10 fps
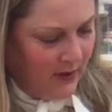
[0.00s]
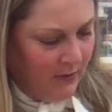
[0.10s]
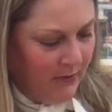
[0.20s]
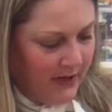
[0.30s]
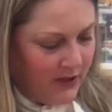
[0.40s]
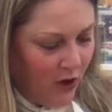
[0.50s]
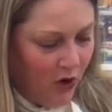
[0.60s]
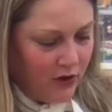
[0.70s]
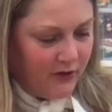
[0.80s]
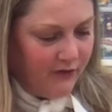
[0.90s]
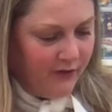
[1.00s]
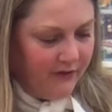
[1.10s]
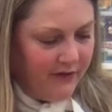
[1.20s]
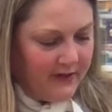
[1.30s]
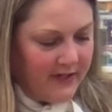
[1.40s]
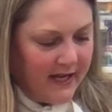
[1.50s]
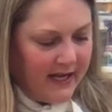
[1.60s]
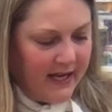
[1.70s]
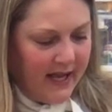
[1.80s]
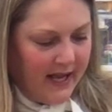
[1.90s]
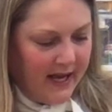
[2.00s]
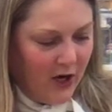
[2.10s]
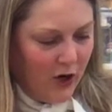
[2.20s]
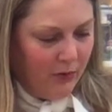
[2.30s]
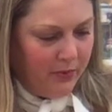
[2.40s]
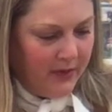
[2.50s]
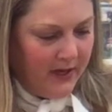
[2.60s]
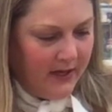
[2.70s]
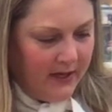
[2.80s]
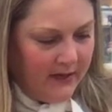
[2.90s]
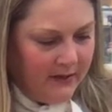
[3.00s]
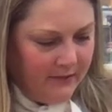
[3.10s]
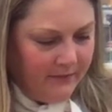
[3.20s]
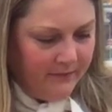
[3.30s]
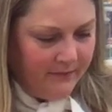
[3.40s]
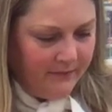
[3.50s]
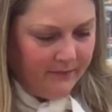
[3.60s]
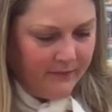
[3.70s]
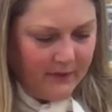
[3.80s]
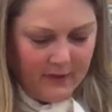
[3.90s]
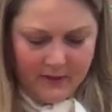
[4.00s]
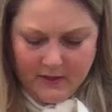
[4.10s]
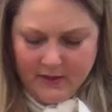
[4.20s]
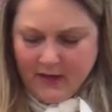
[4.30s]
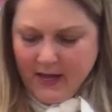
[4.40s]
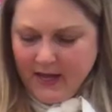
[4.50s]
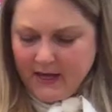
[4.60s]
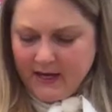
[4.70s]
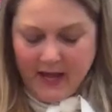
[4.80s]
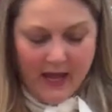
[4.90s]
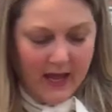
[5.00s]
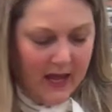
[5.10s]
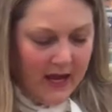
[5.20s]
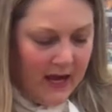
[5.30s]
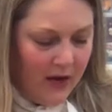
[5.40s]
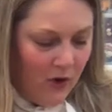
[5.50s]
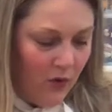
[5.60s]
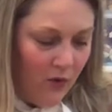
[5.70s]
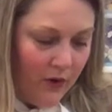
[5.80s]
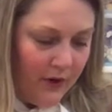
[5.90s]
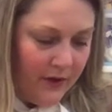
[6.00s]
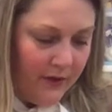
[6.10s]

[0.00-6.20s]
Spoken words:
but it's also full of things like an airplane and an acorn